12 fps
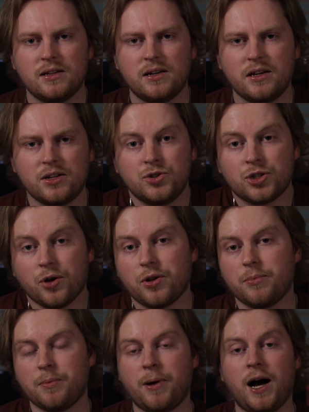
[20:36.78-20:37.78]
It can show them
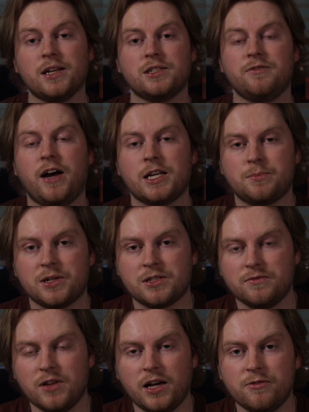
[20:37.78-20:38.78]
the positive aspects
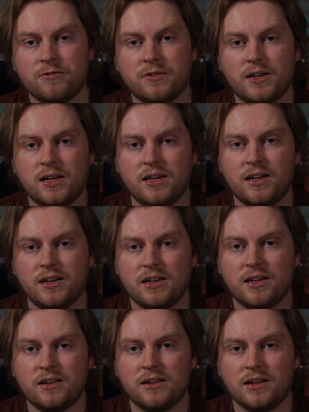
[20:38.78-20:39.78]
of life
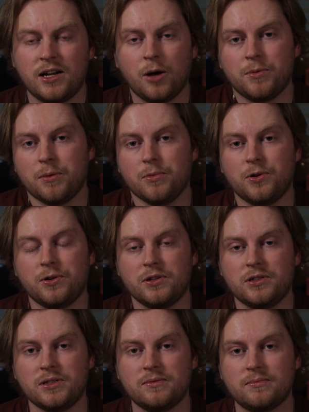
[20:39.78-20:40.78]
and help them learn
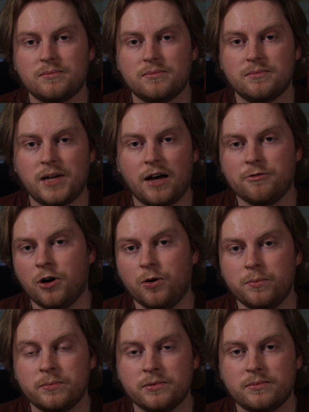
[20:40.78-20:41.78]
to have
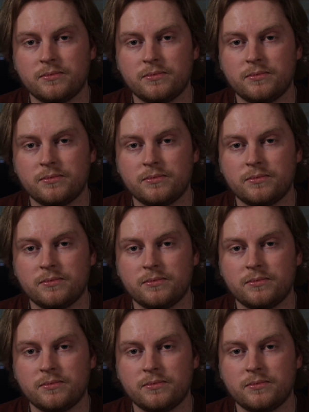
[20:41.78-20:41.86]
hope.